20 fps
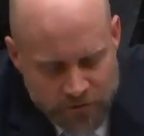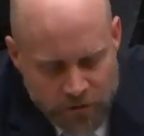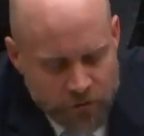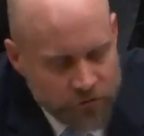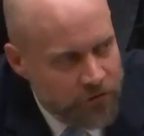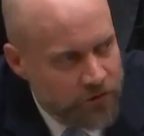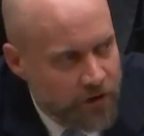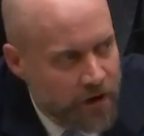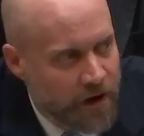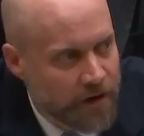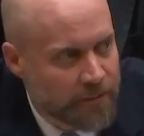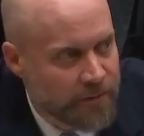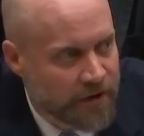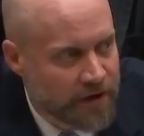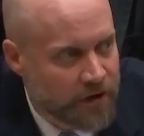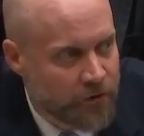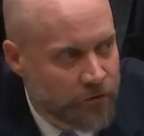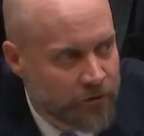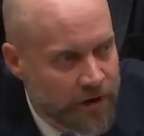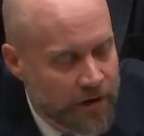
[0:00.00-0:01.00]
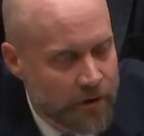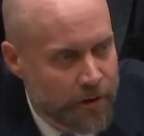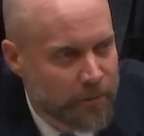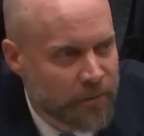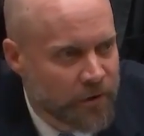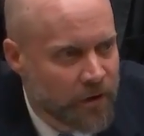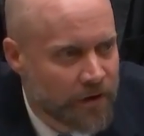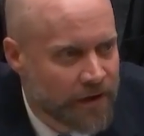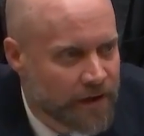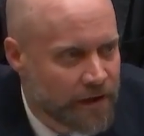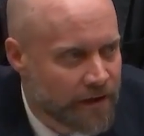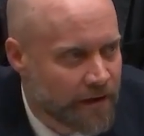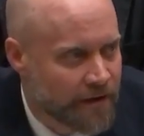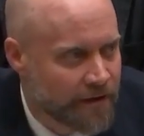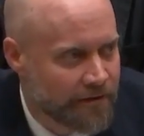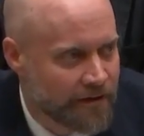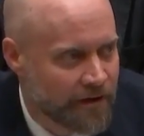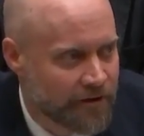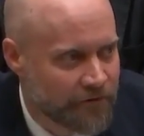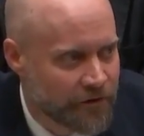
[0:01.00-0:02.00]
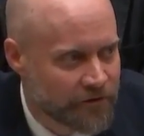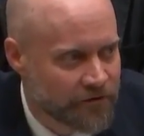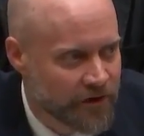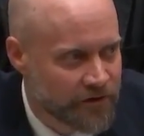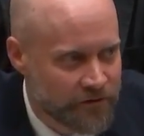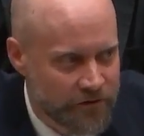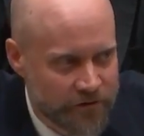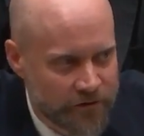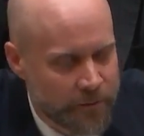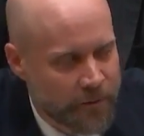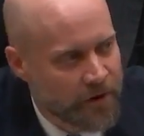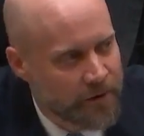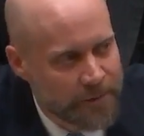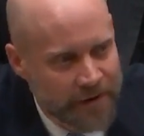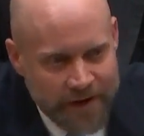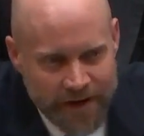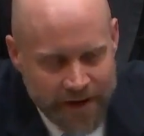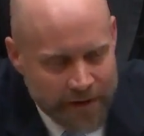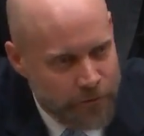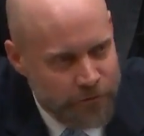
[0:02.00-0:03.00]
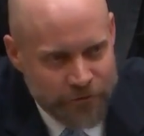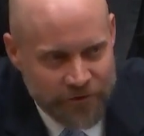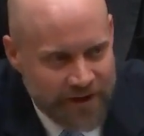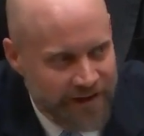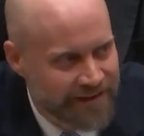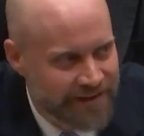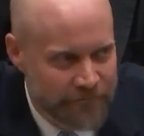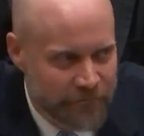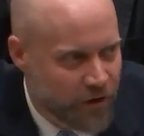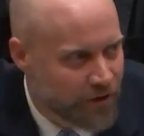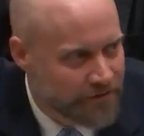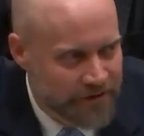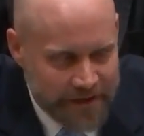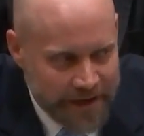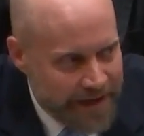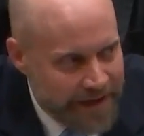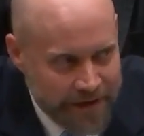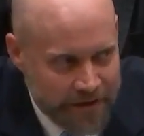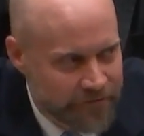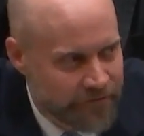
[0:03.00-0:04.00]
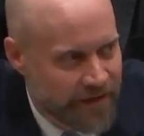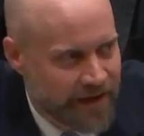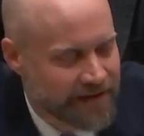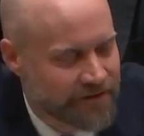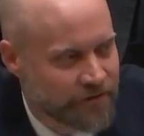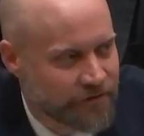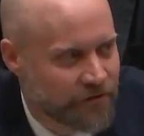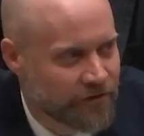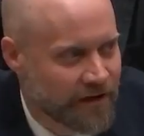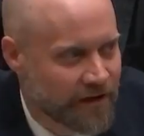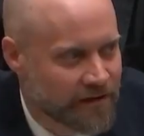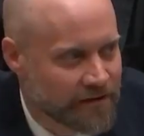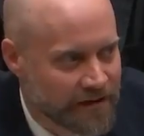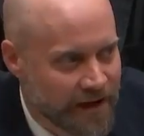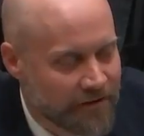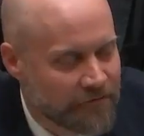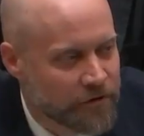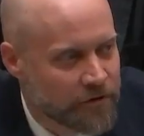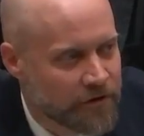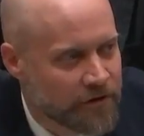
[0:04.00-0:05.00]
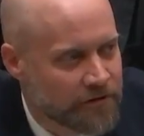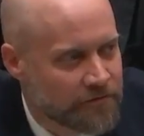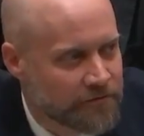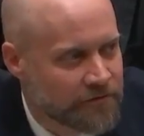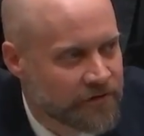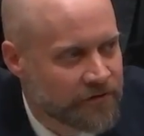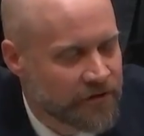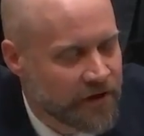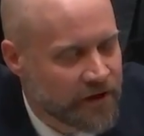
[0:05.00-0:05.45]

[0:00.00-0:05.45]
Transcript: No, sir. I'm a career employee of the Justice Department, and I was not involved in any of that level of.